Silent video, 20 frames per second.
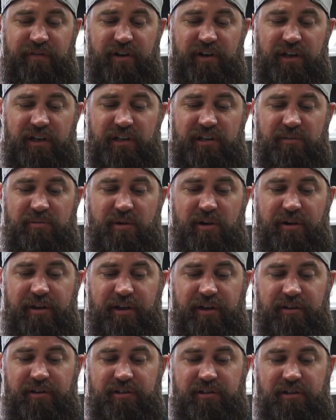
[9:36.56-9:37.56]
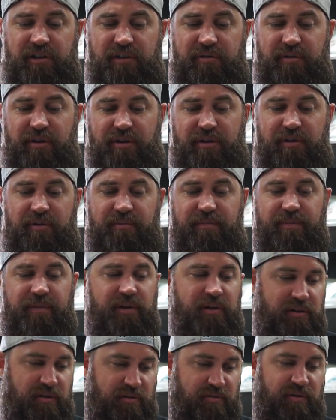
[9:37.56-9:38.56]
funky smell that goes along with them
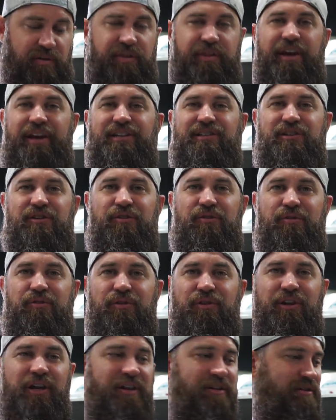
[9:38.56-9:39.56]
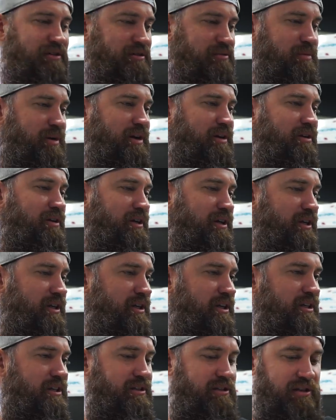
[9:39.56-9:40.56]
with nice new leather smell.
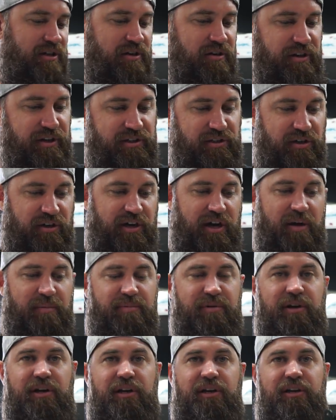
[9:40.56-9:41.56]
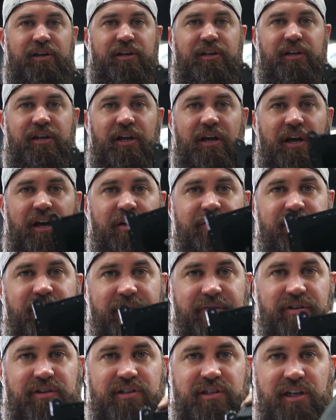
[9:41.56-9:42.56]
So this turned out pretty good. I've
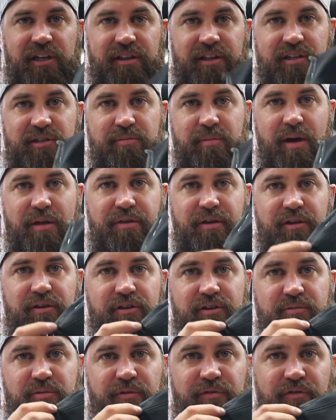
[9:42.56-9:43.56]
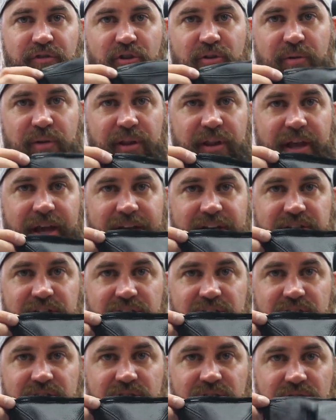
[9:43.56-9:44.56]
never seen this method used before, but they actually
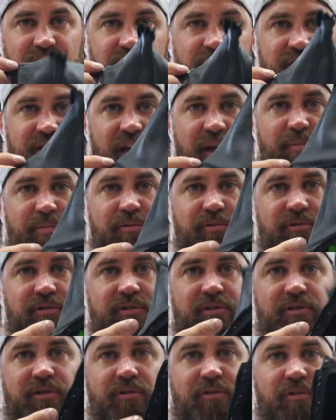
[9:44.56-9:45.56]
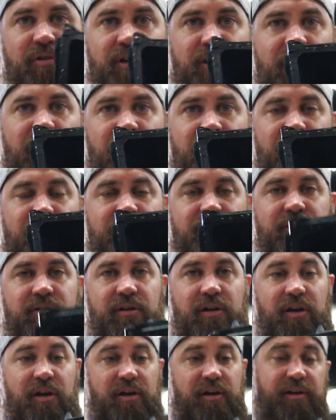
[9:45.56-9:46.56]
just use staples to hold it on.
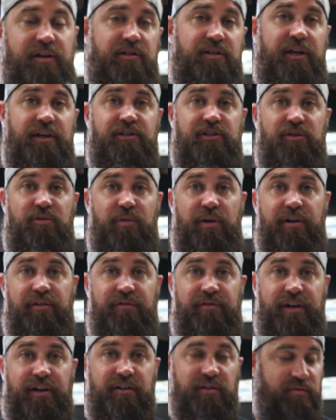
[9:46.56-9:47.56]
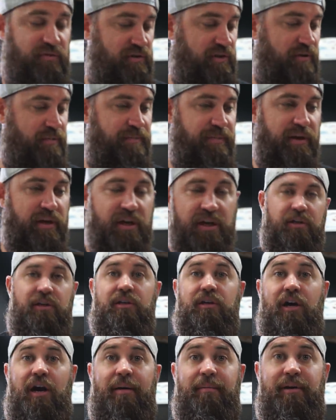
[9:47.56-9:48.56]
And it's actually quite effective, so
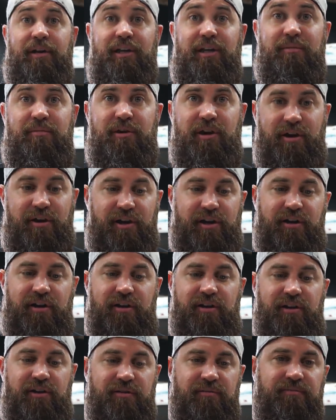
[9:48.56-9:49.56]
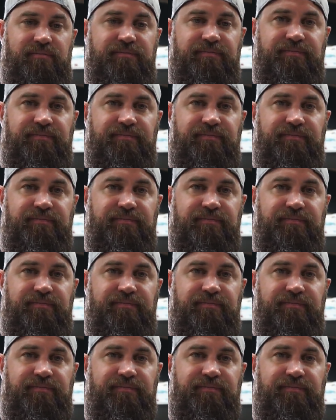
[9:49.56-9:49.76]
I'm gonna keep carrying on here.